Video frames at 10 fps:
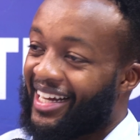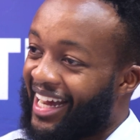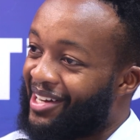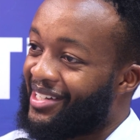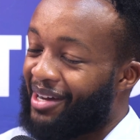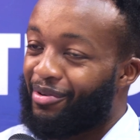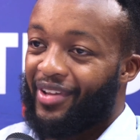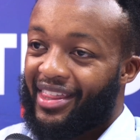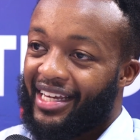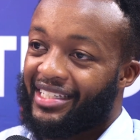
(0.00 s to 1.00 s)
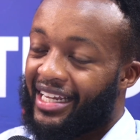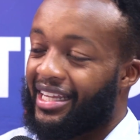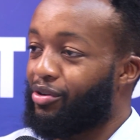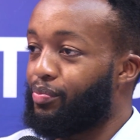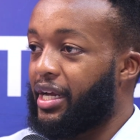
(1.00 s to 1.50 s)
are some of the things that
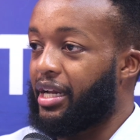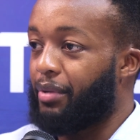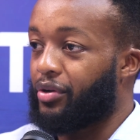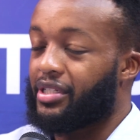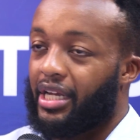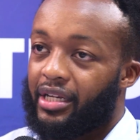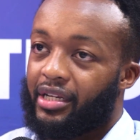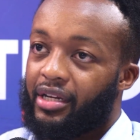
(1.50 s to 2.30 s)
they complain about, that